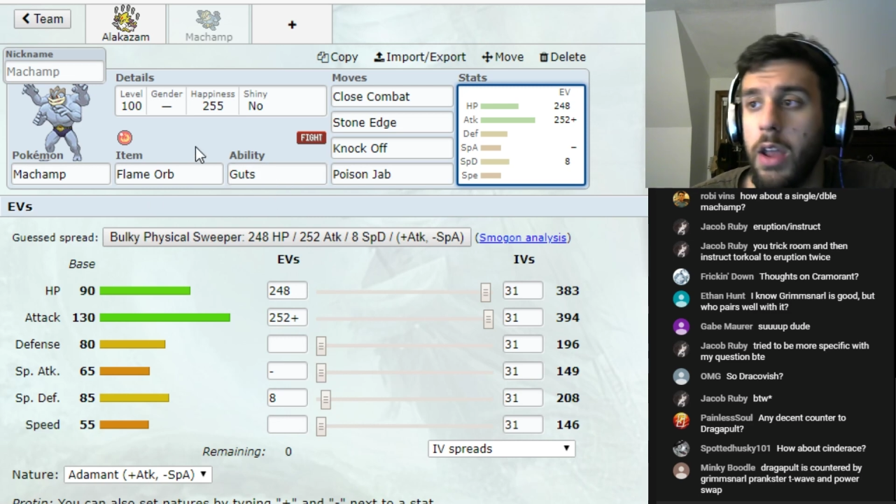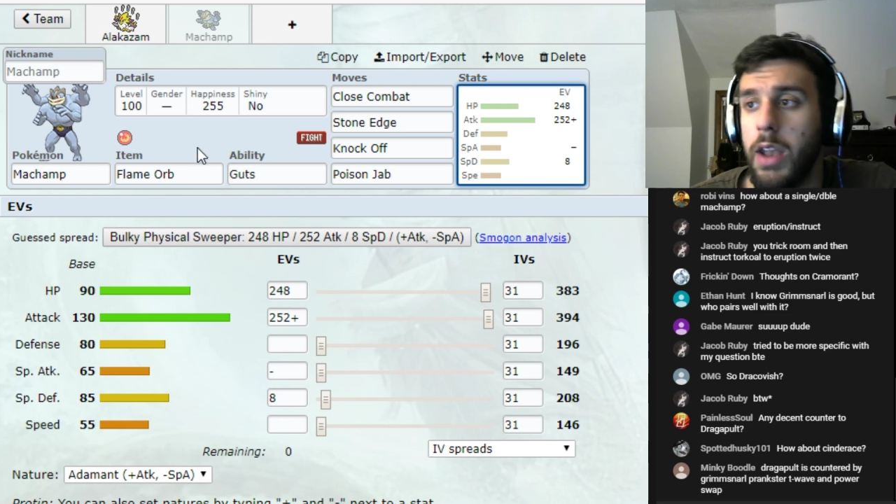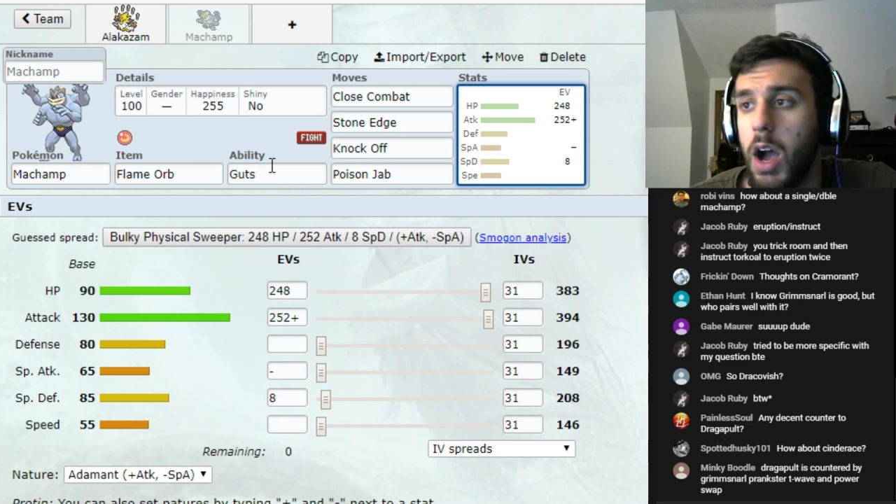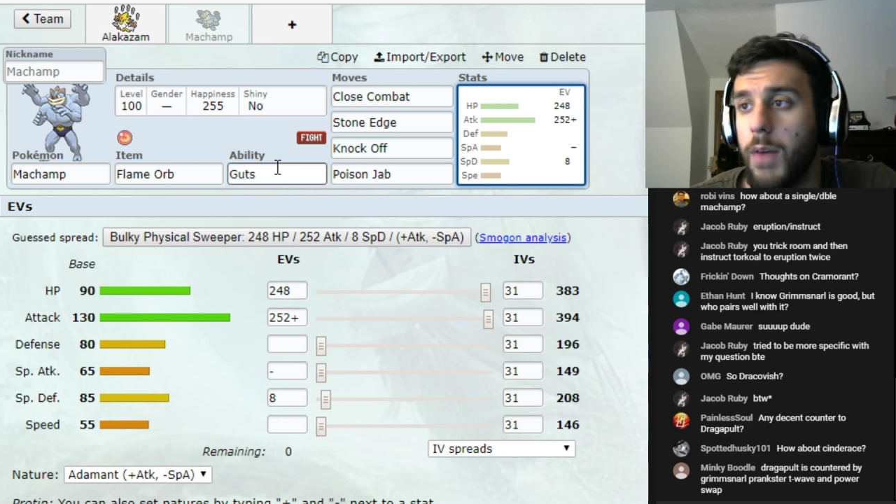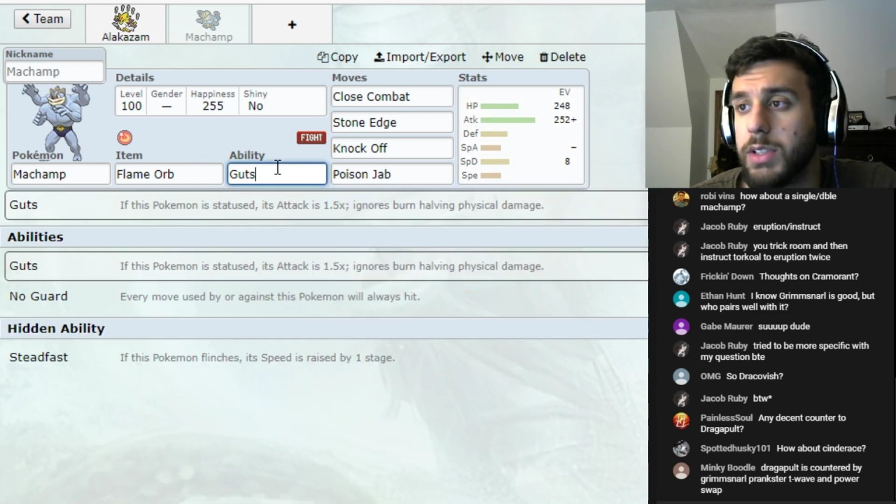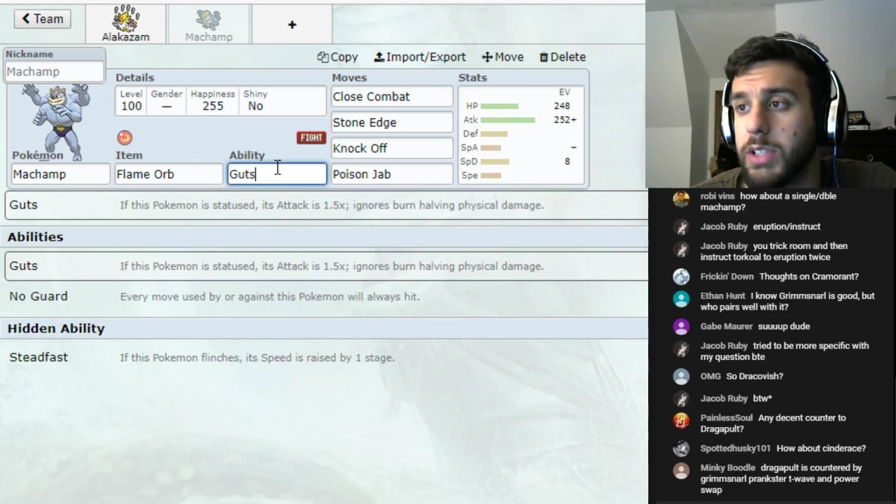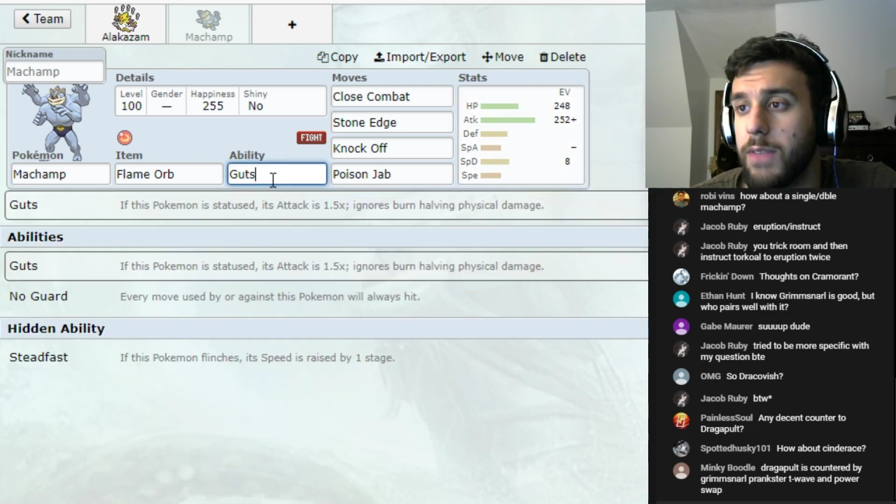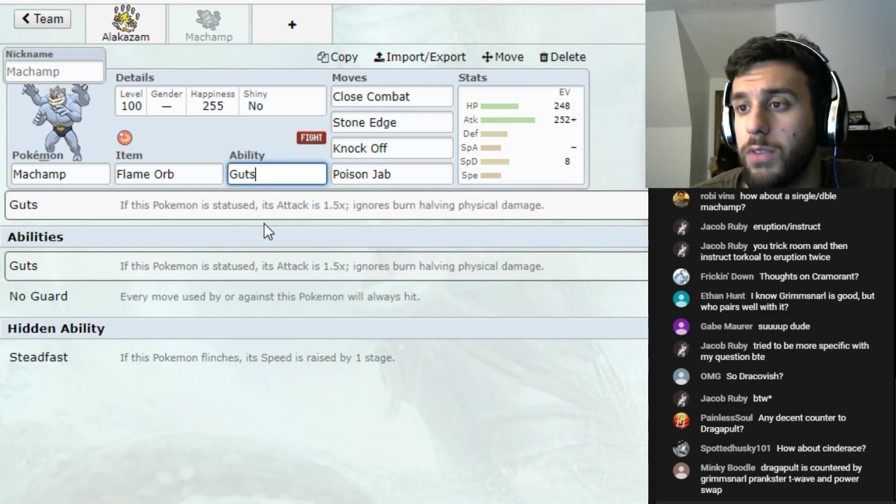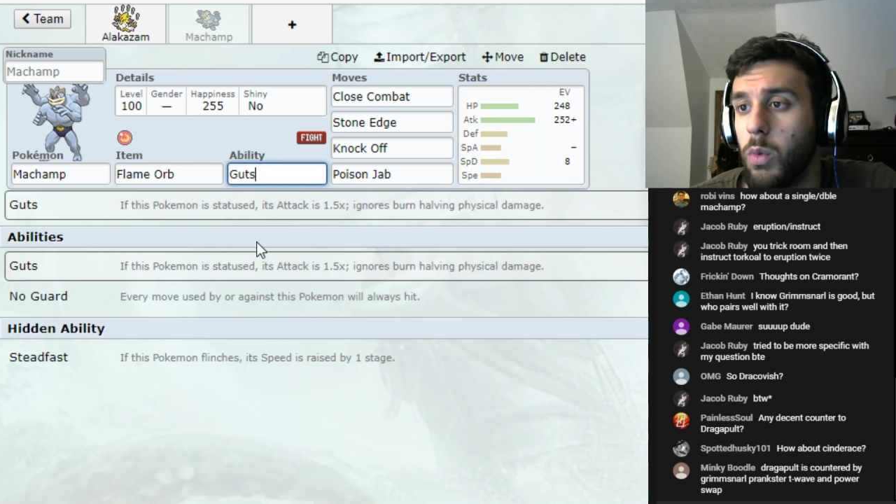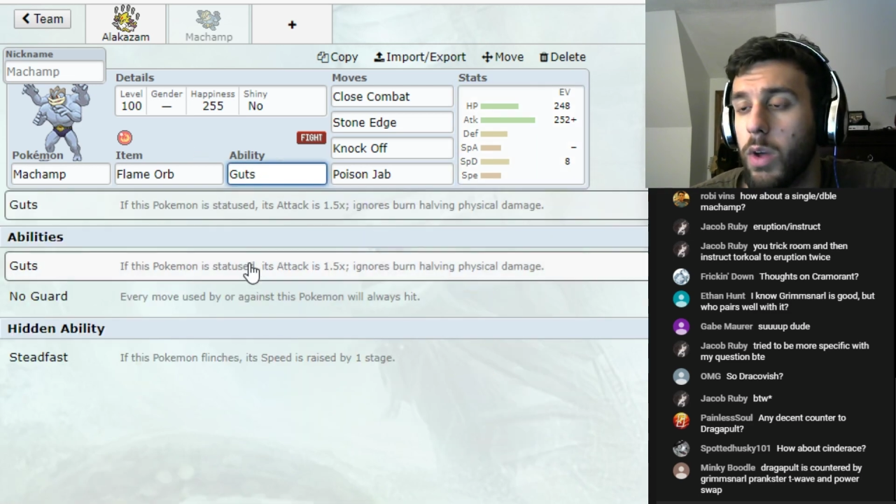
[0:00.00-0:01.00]
Now, obviously,
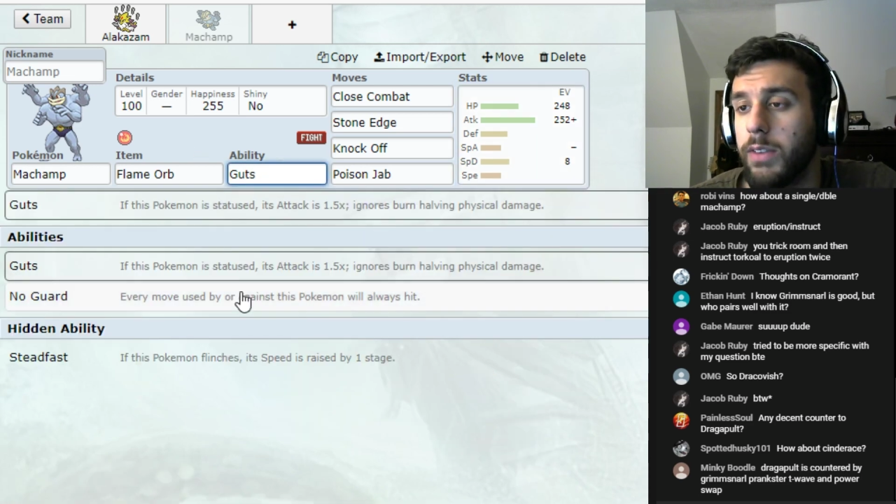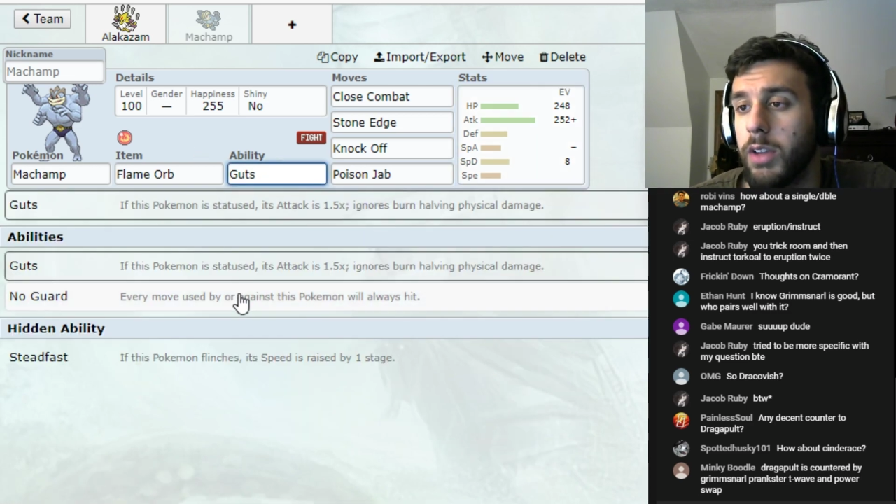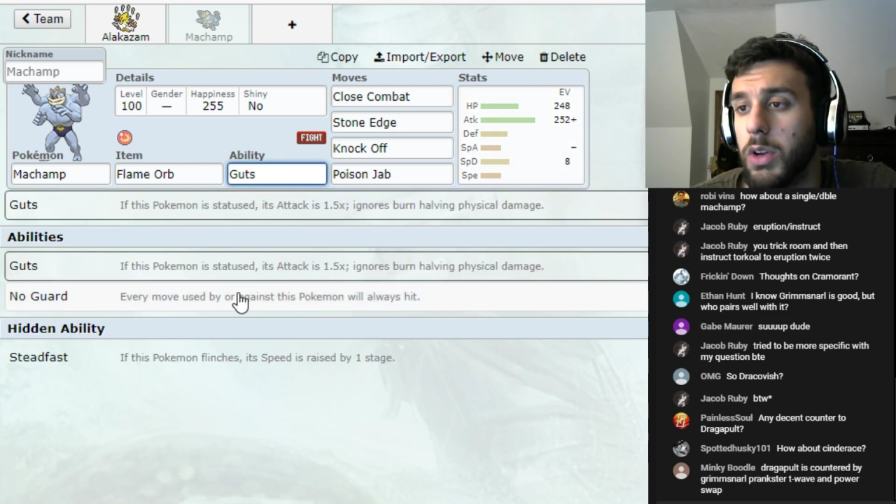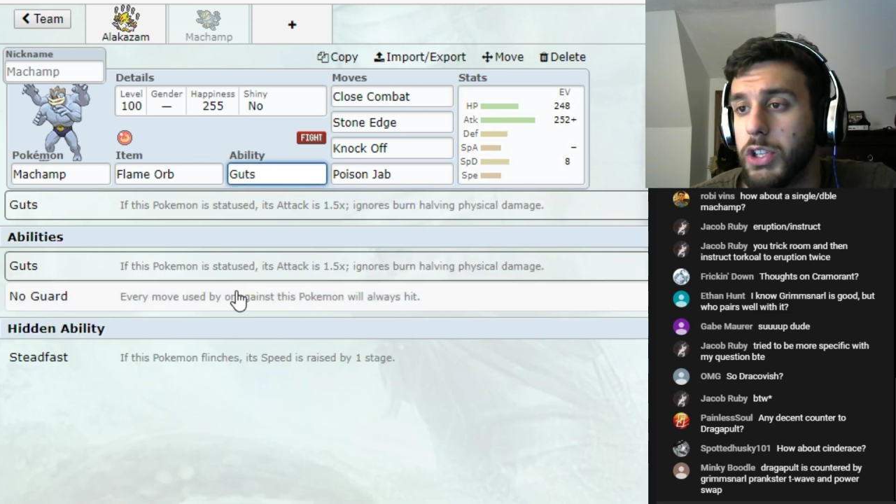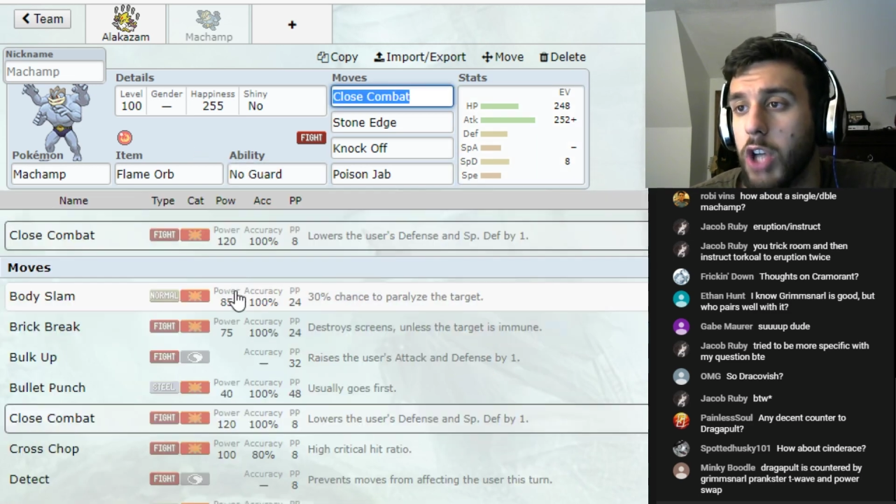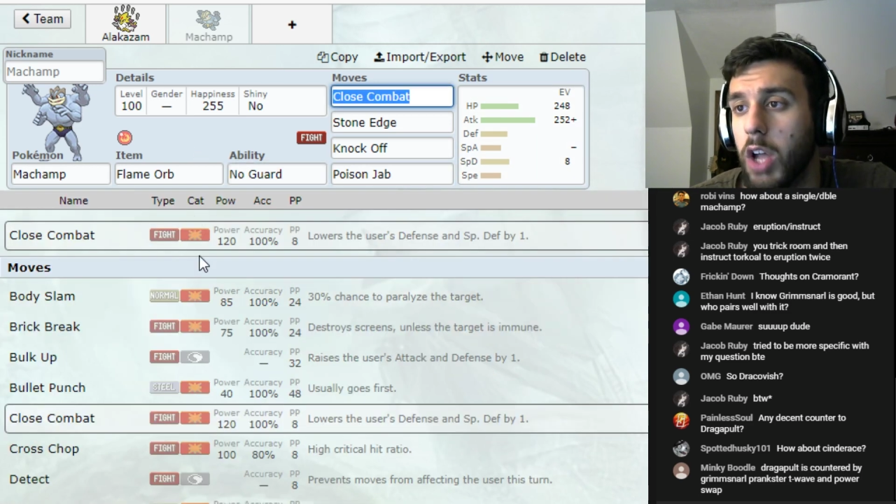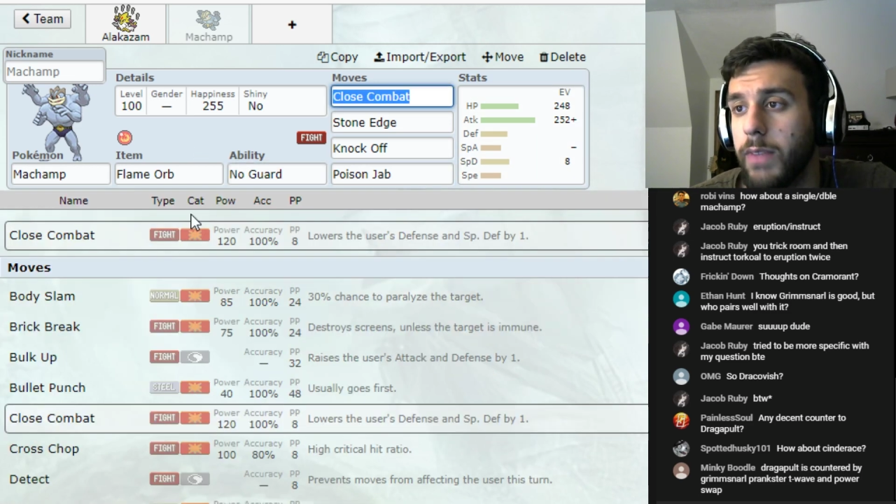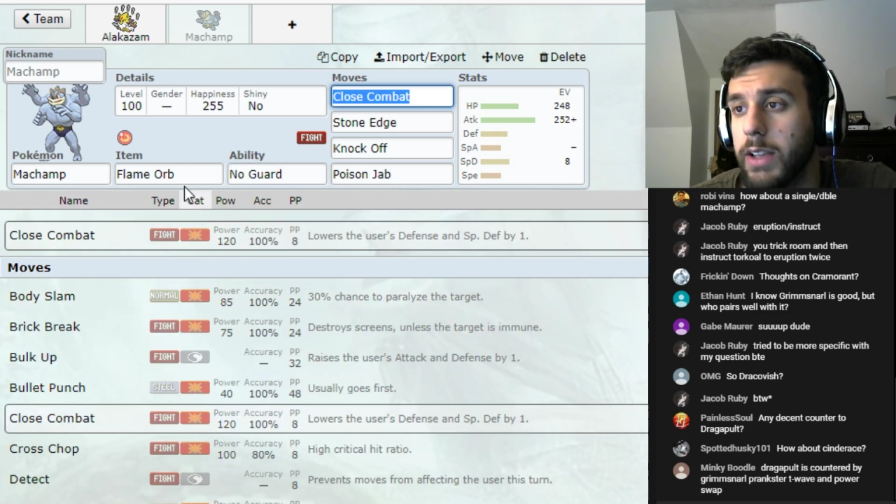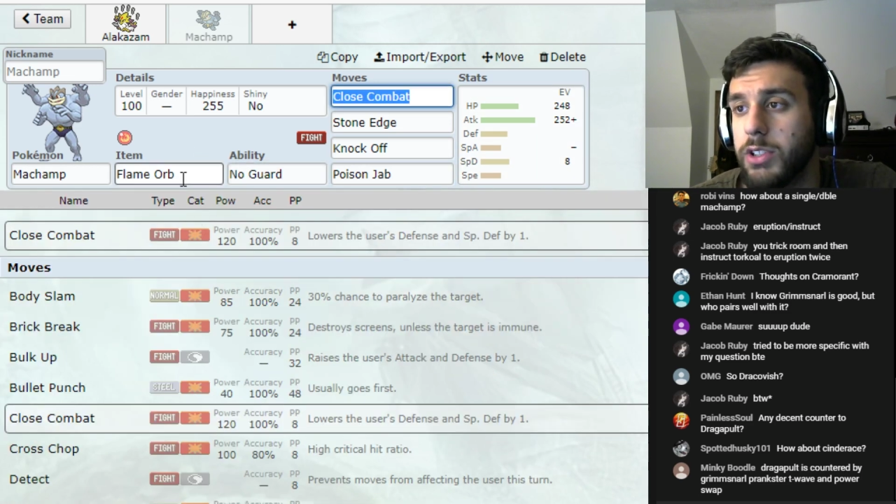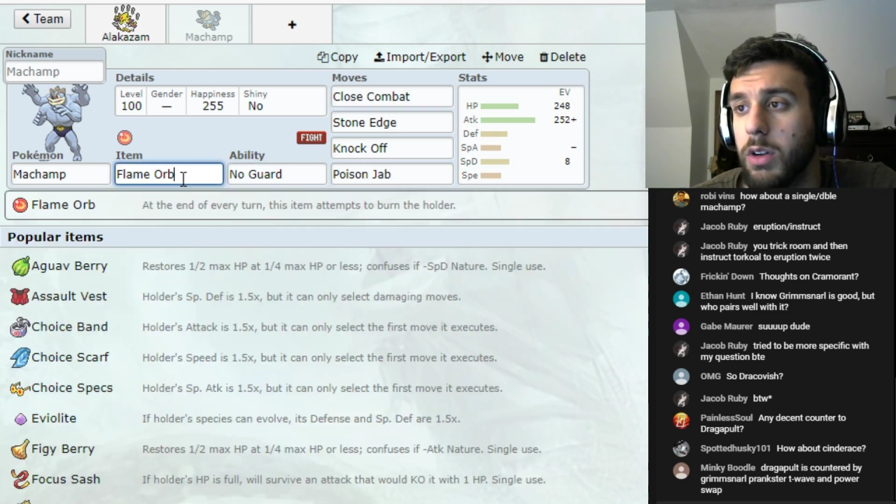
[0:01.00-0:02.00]
if you wanted to go Assault
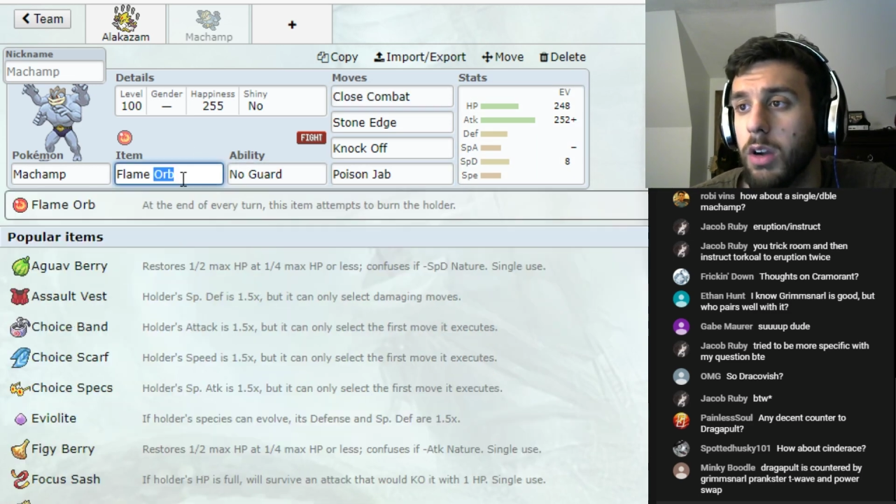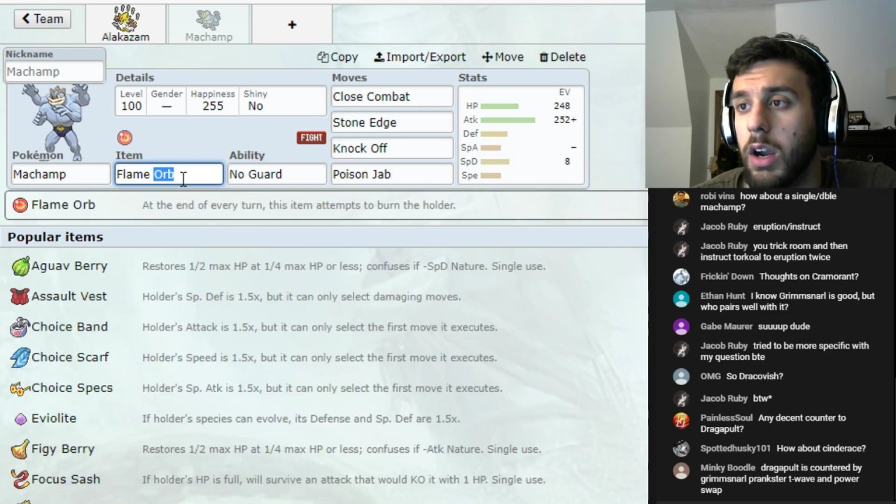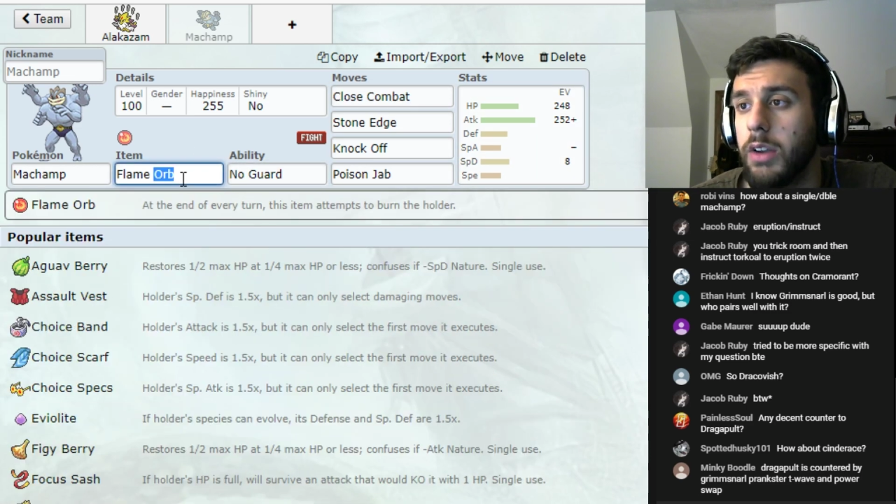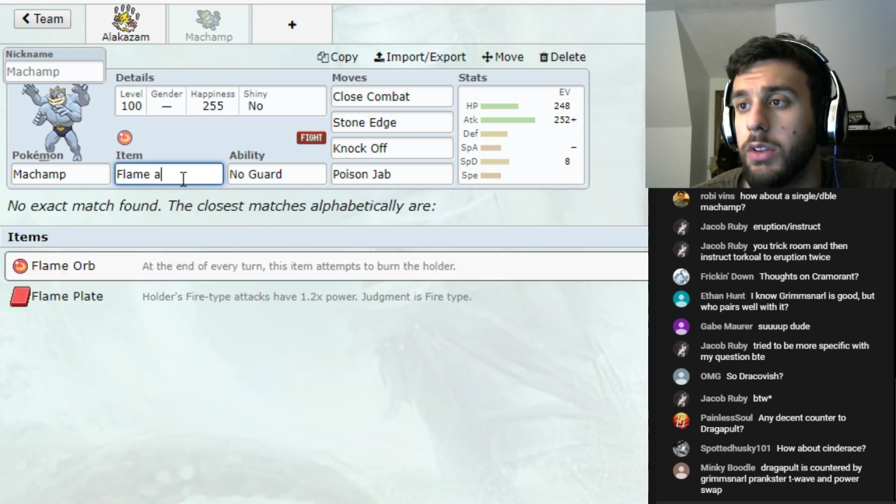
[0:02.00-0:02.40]
Vest No Guard,